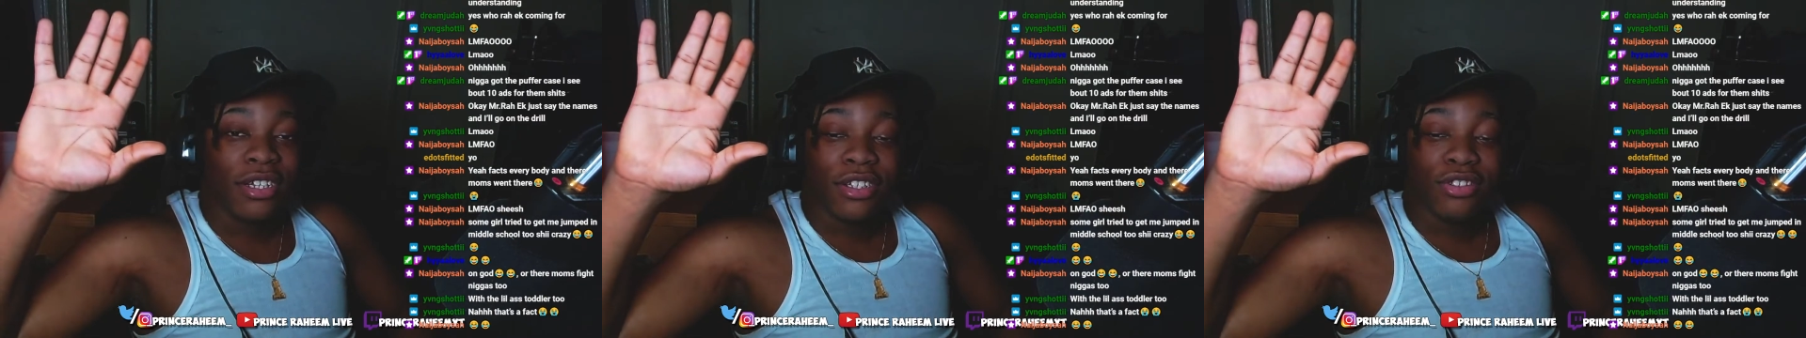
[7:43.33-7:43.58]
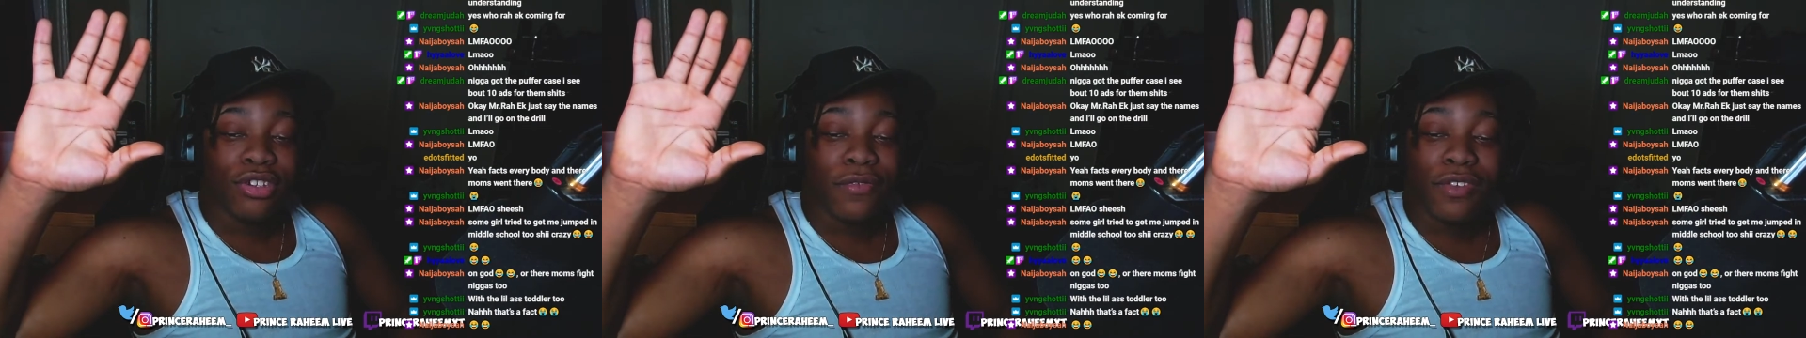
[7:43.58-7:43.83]

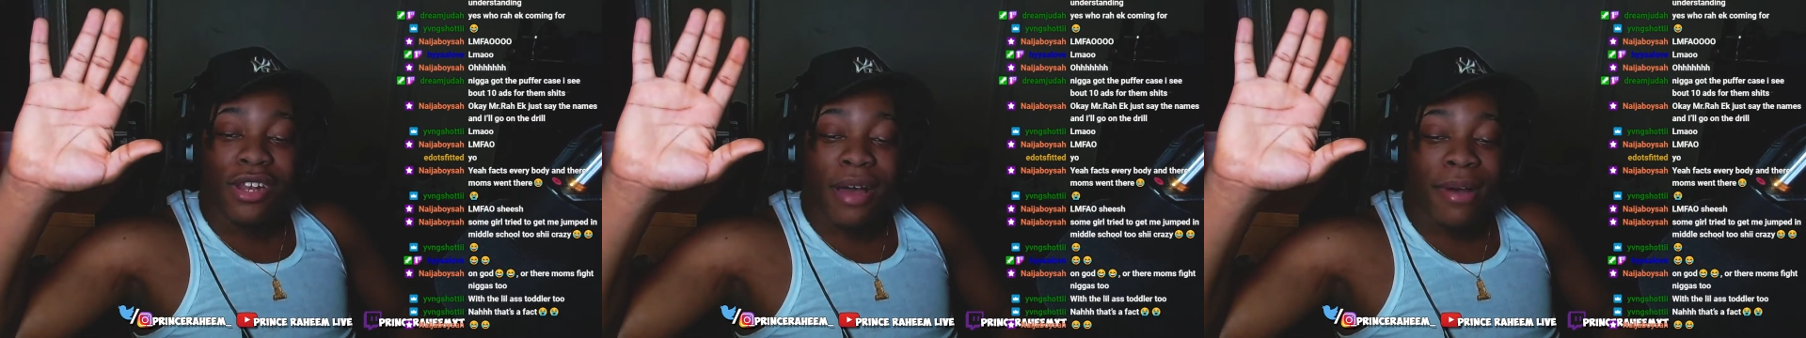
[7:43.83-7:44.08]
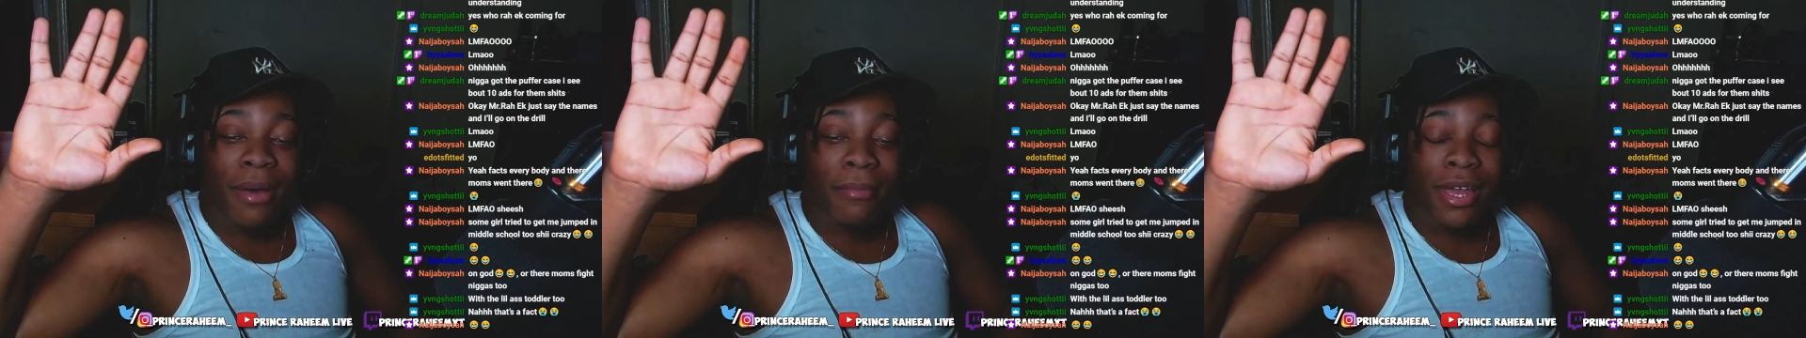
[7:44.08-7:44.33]
So if you're not
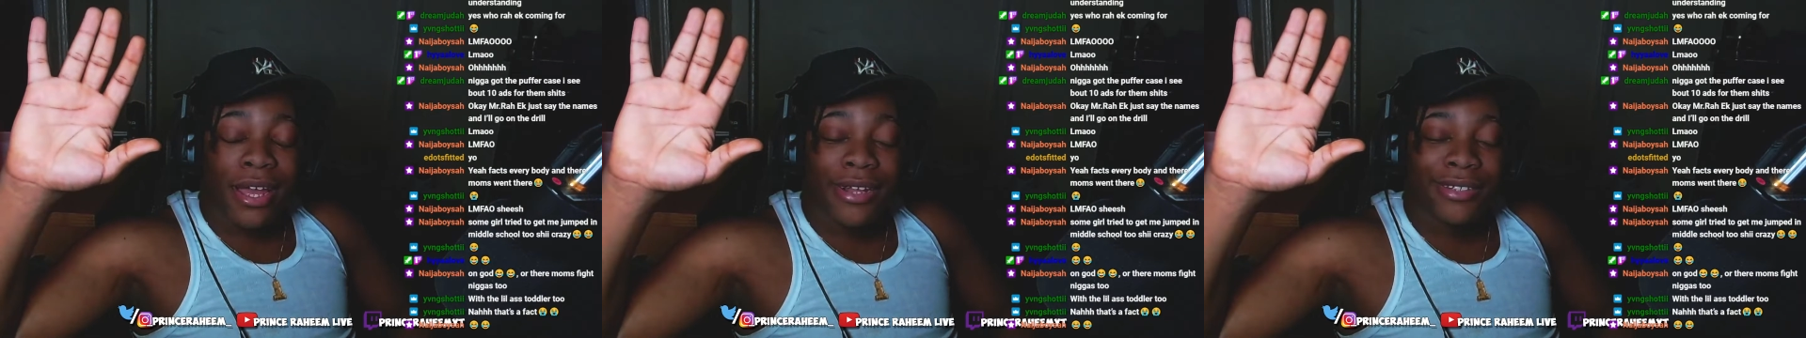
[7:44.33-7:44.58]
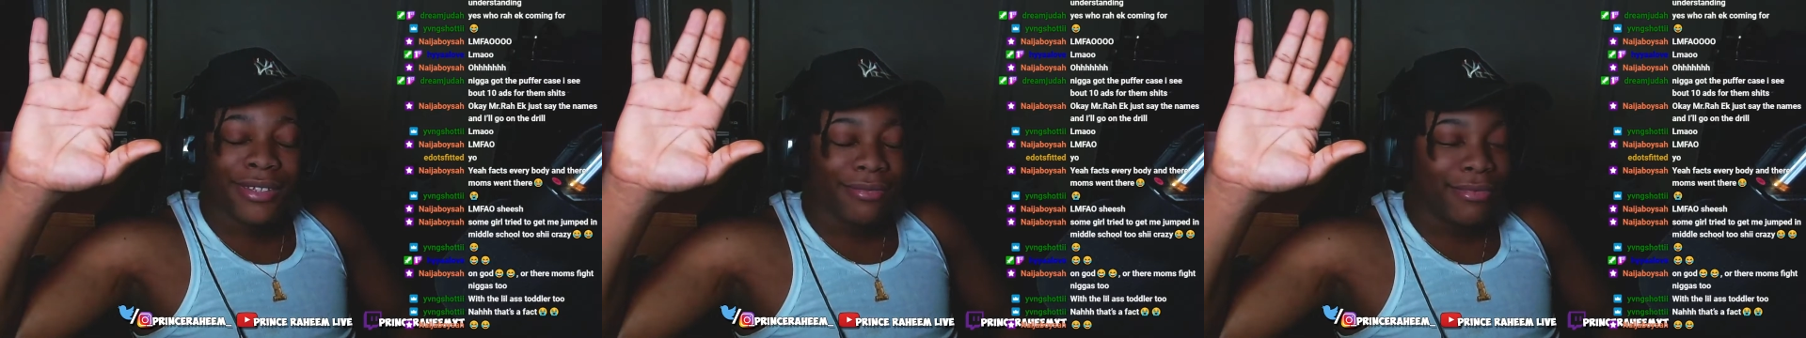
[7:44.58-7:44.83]
my
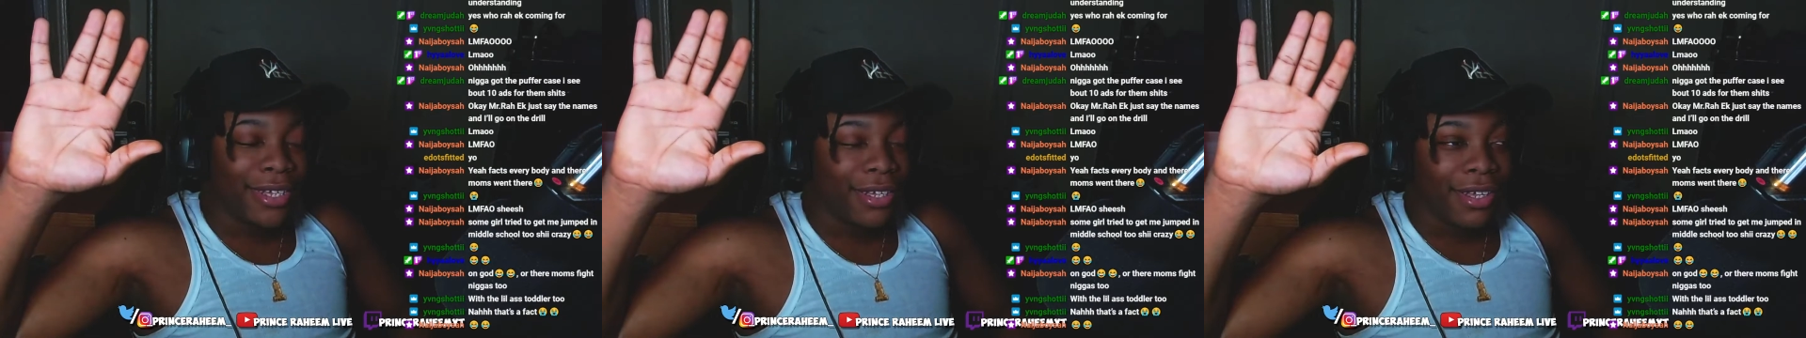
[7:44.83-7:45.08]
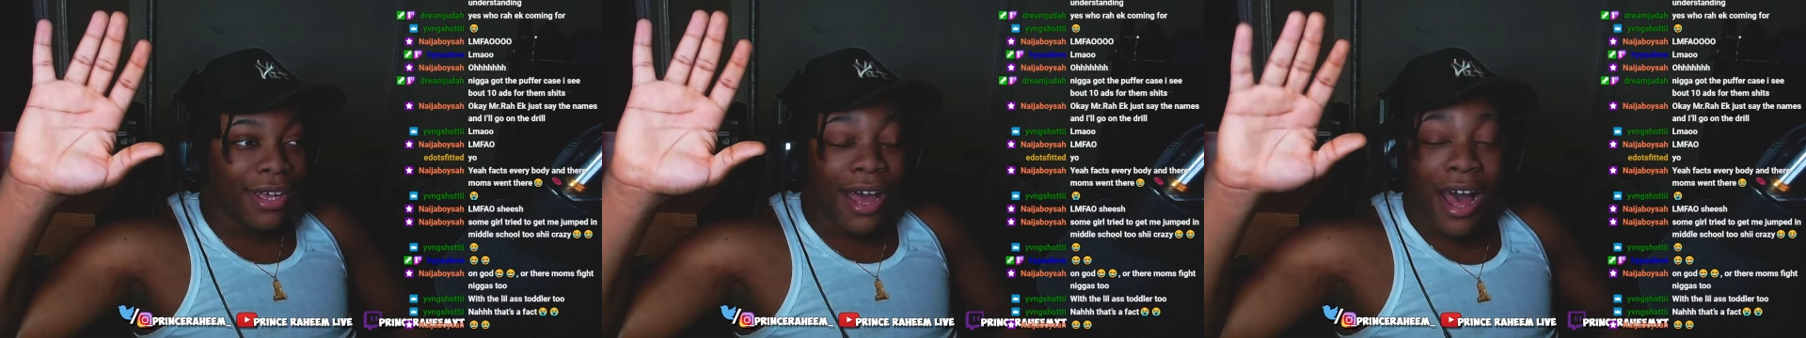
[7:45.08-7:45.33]
mans,
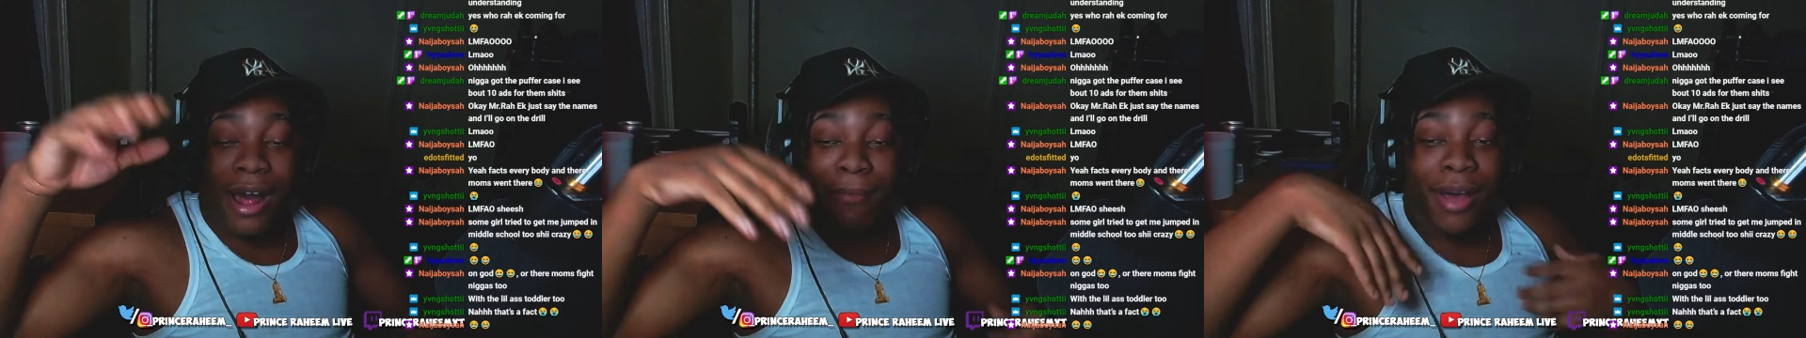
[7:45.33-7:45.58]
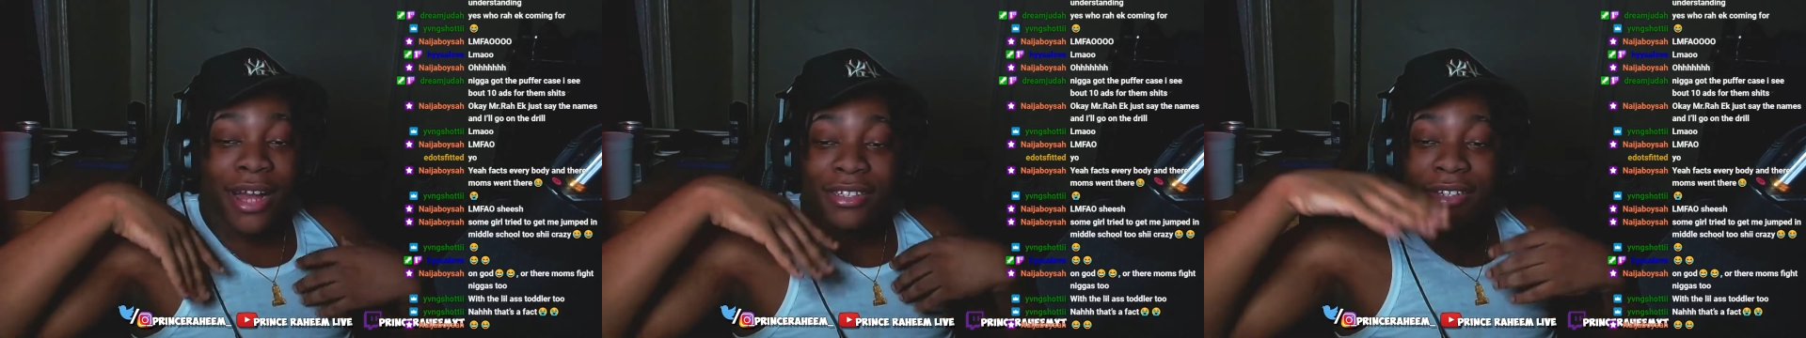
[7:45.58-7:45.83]
I'm
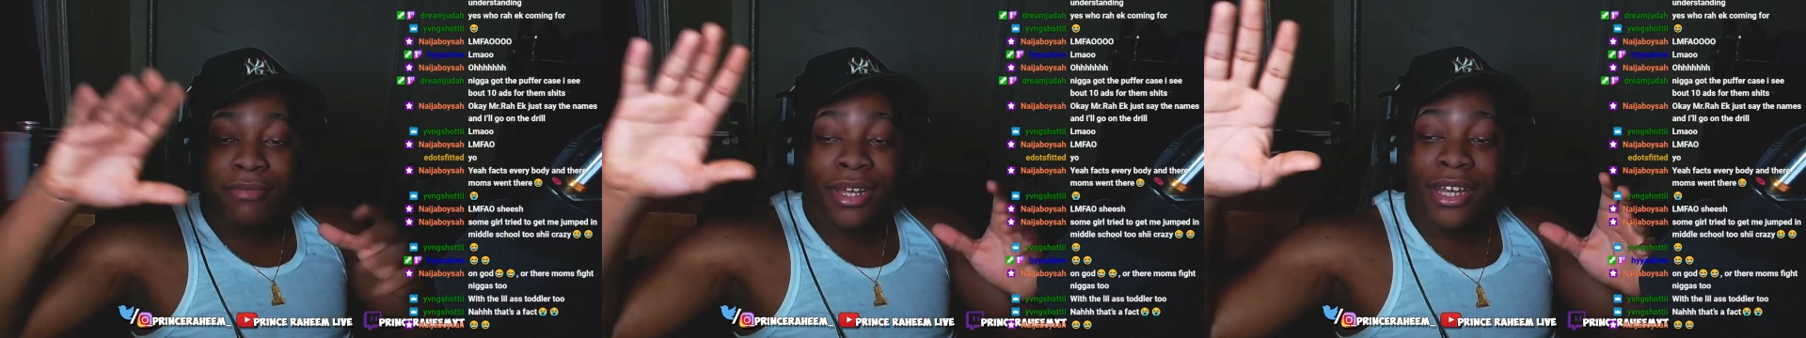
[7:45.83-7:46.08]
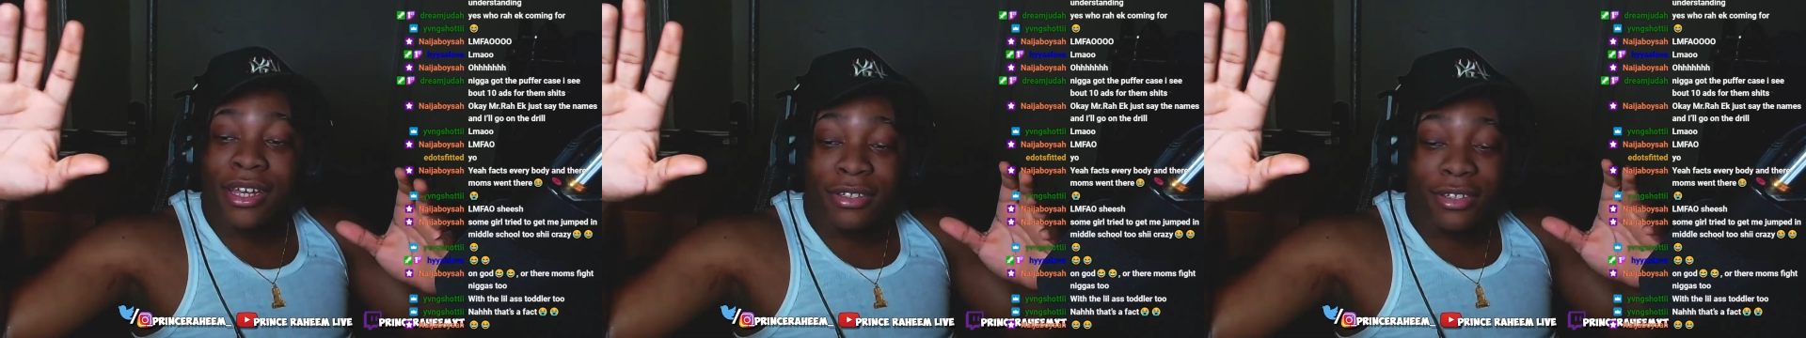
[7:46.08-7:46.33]
not your
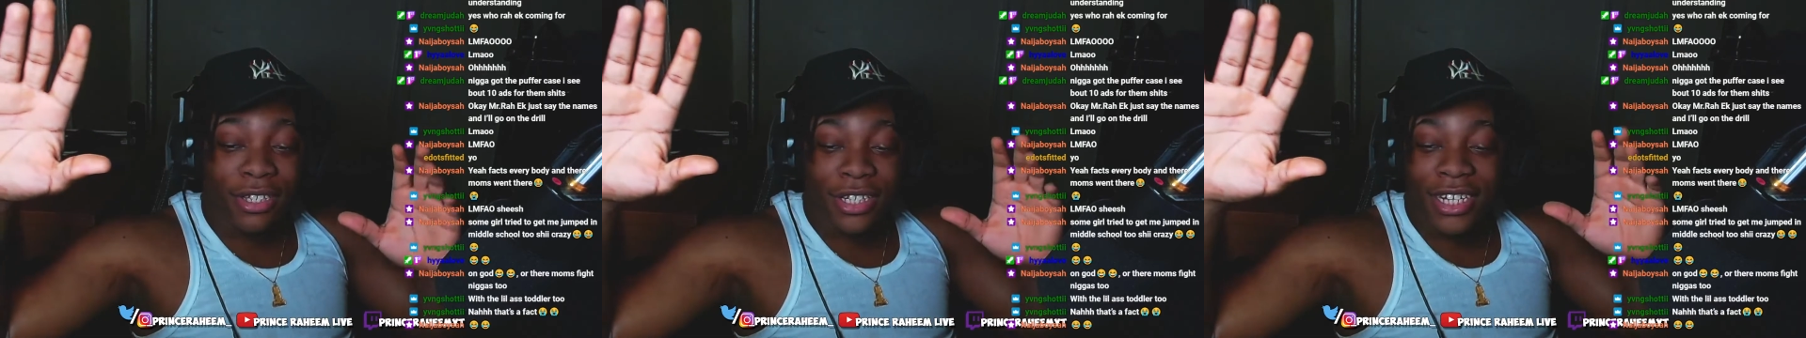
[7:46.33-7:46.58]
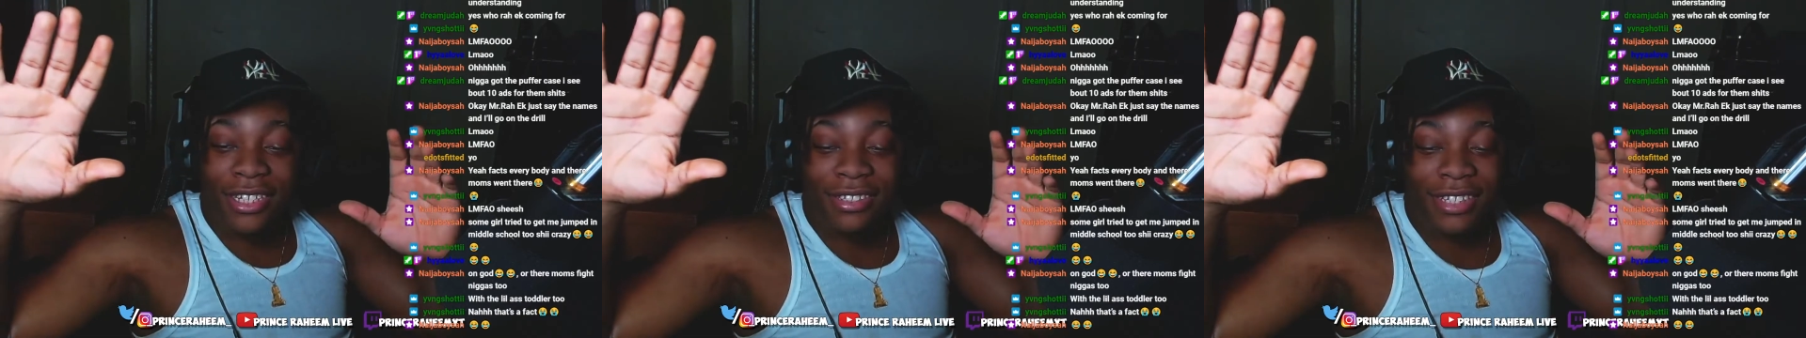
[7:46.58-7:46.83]
mans. You know
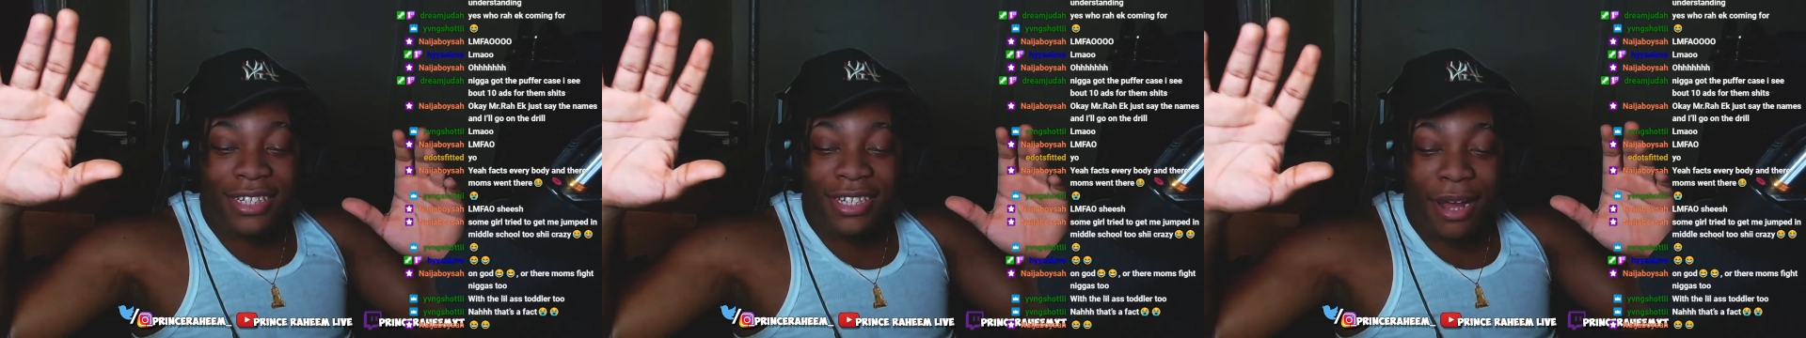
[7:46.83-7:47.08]
what I'm saying?